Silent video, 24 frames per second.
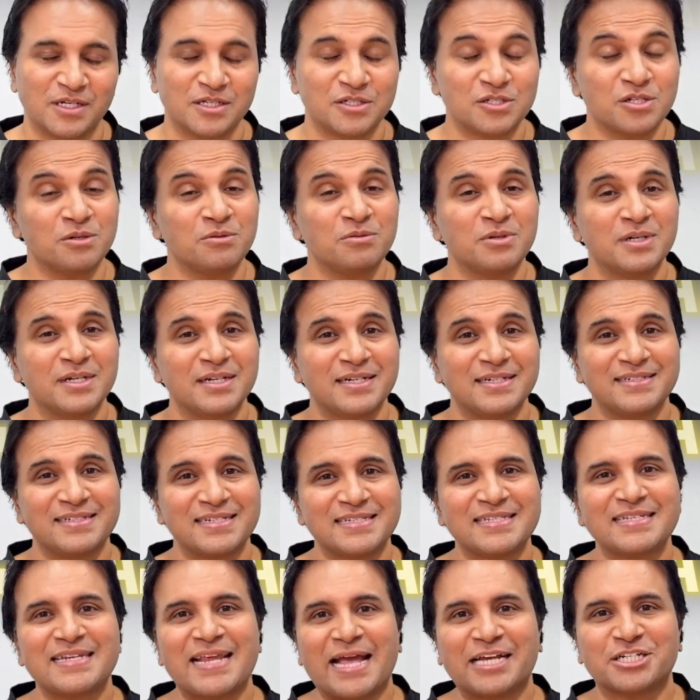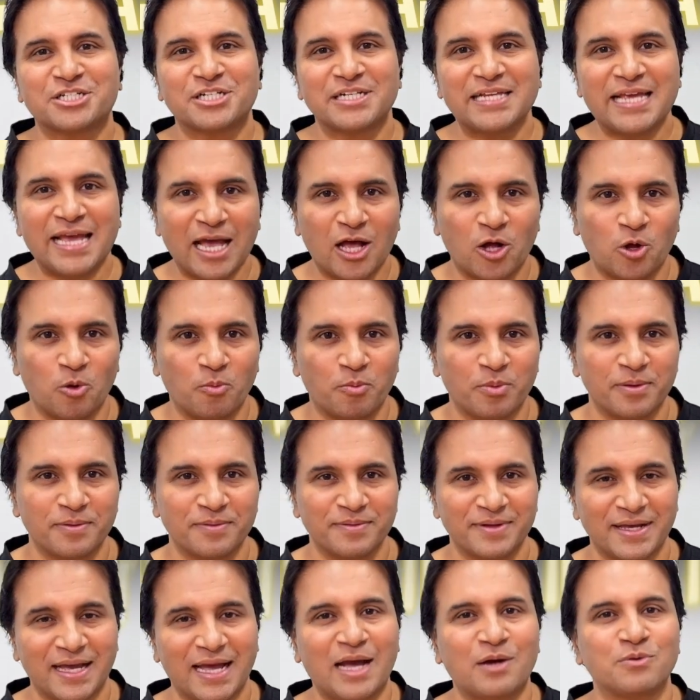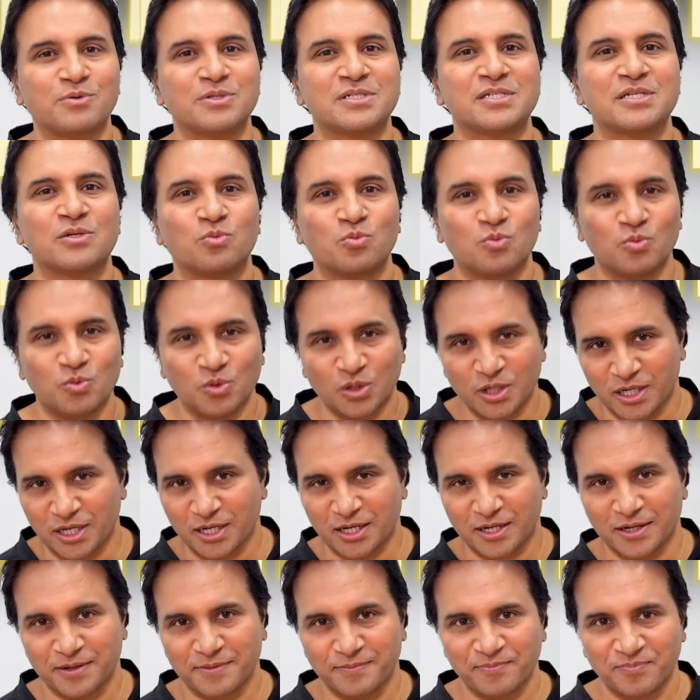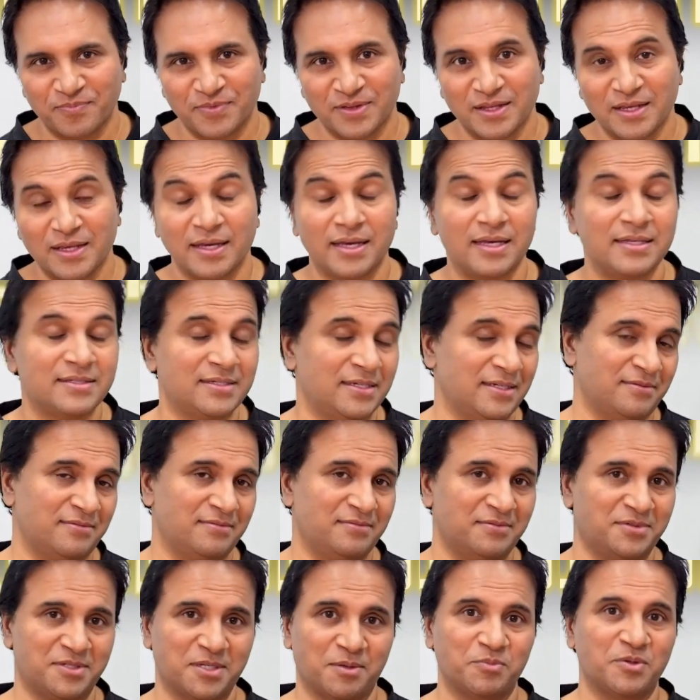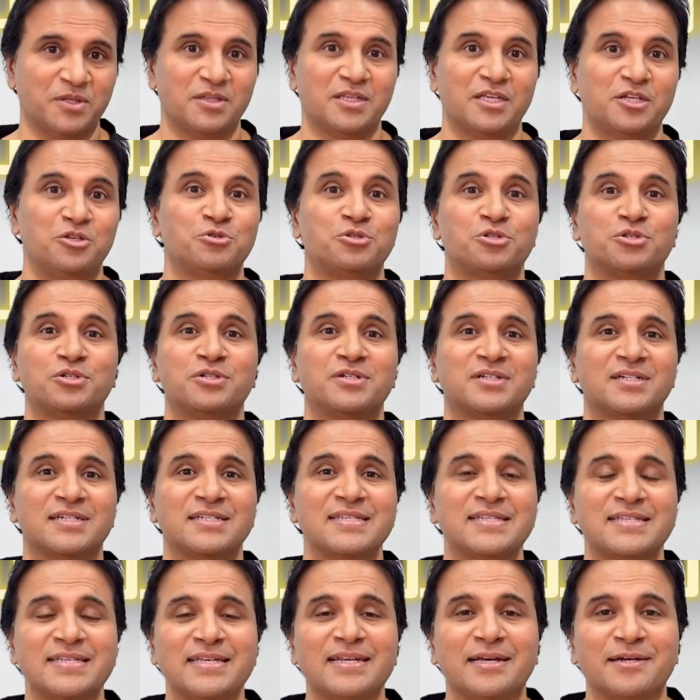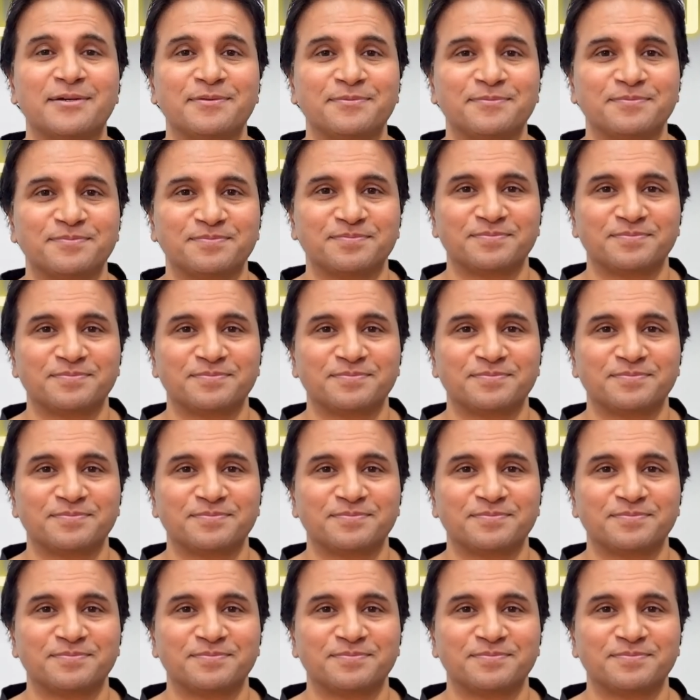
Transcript: So does it actually help? How does it work? Is it something that you should consider?